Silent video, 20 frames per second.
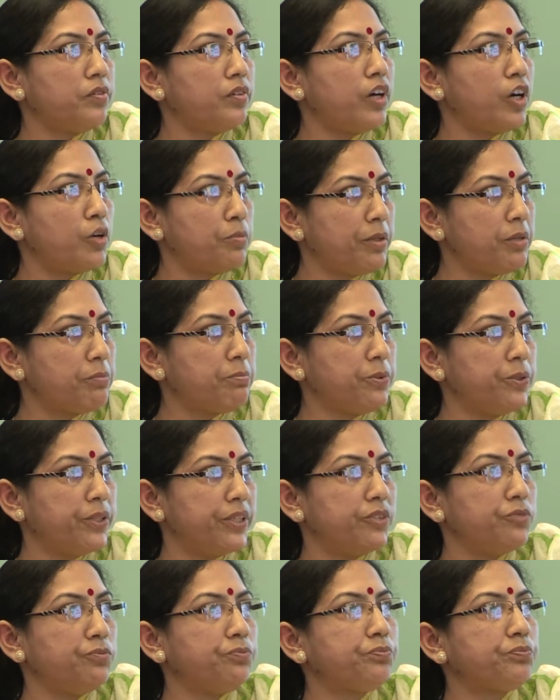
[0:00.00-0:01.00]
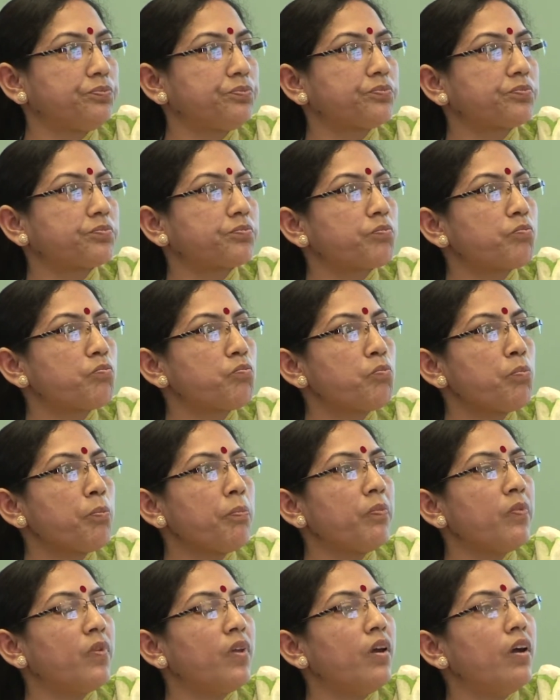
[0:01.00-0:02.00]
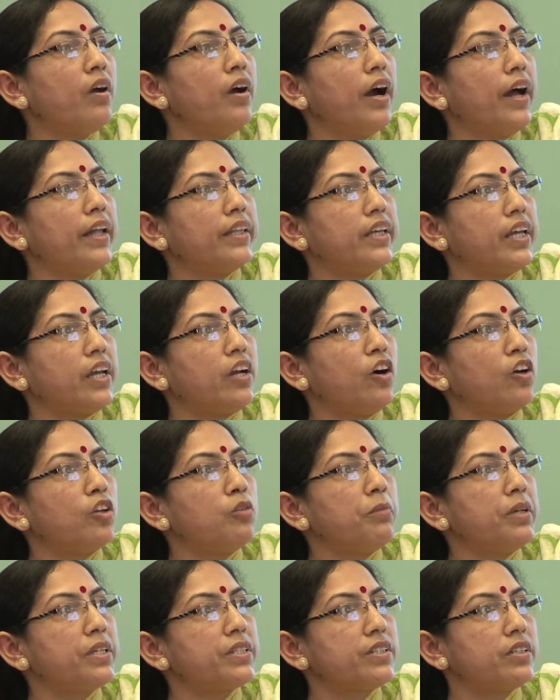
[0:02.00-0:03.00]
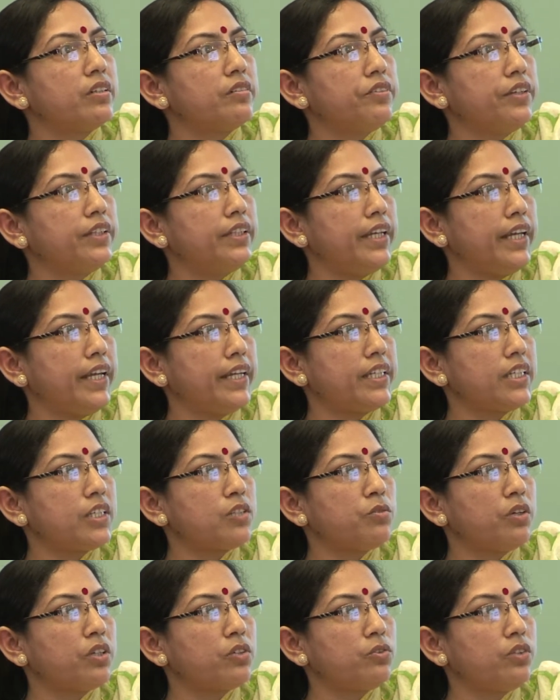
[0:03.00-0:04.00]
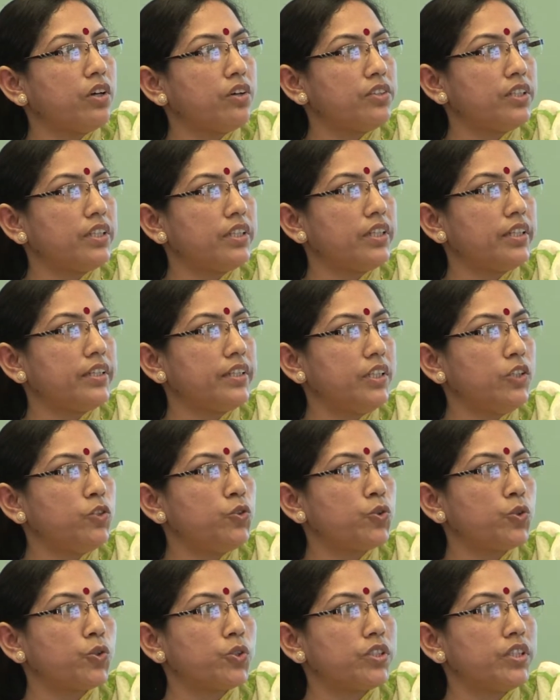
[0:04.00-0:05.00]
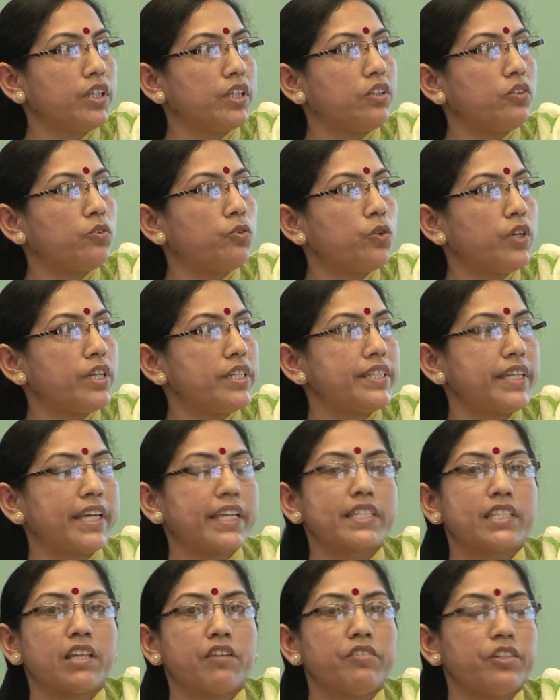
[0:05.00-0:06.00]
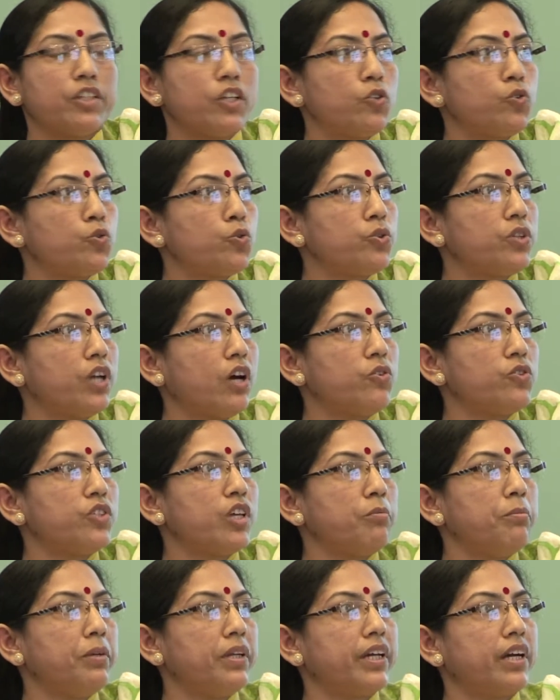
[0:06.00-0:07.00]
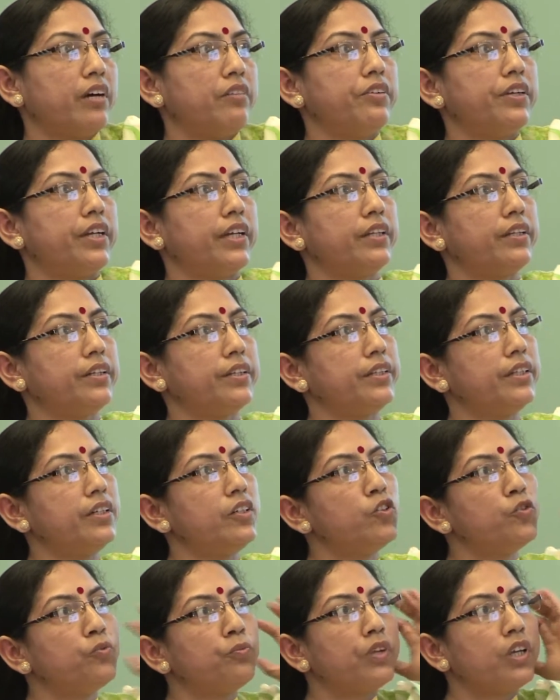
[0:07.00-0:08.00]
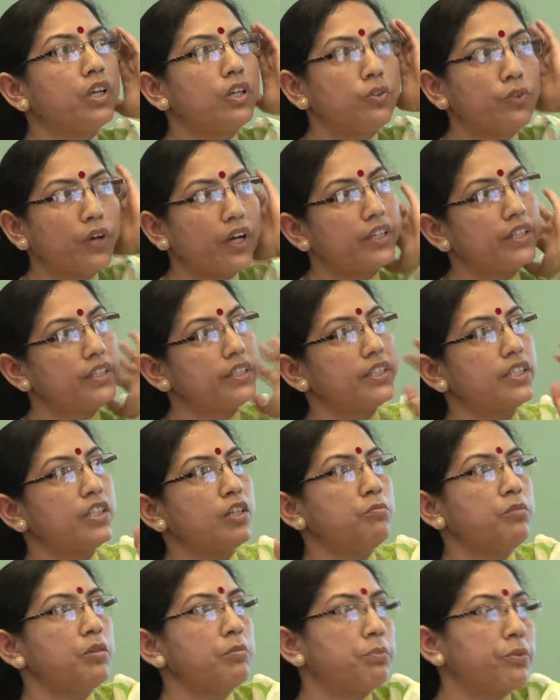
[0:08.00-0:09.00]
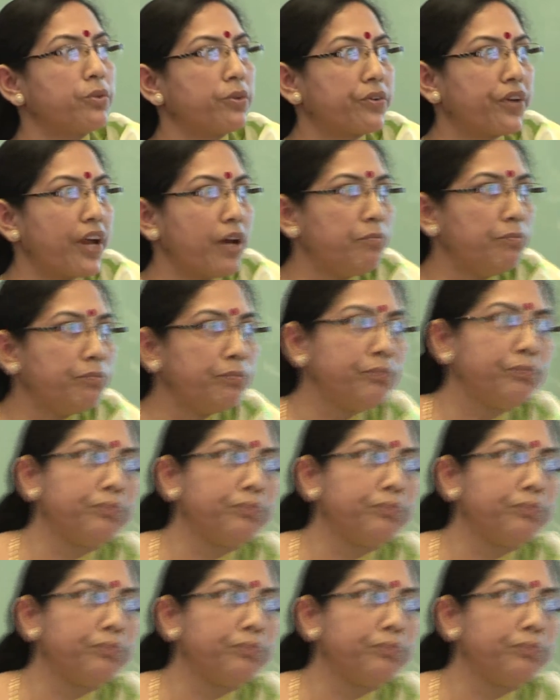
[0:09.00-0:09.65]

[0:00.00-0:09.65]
urban poor. And the economic survey, the latest one 2013, shows that only 672 towns have been covered under the UIDSS-empty program.